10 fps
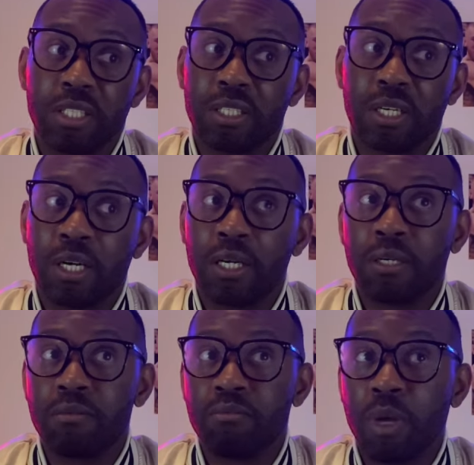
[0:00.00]

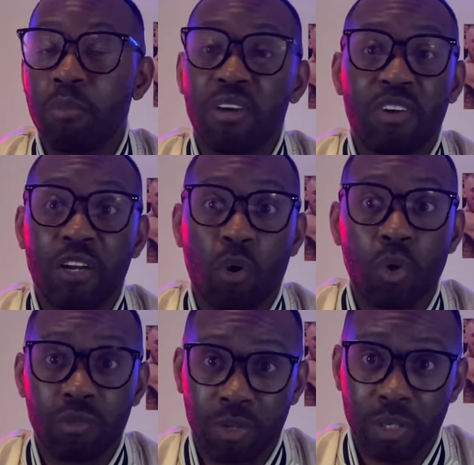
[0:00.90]
to maybe Evander
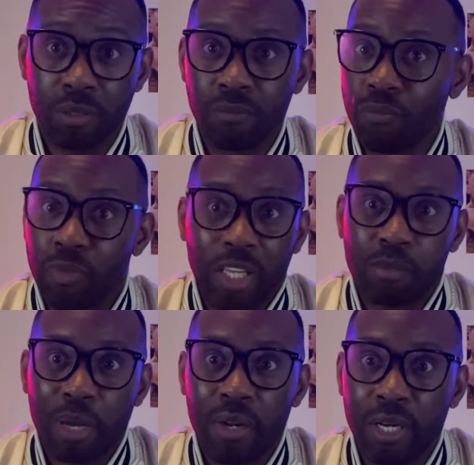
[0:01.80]
Holyfield. That's
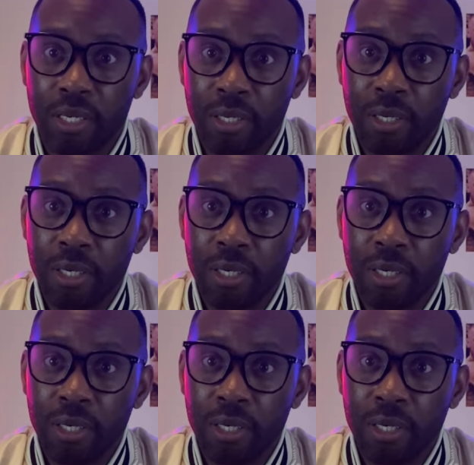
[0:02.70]
about it.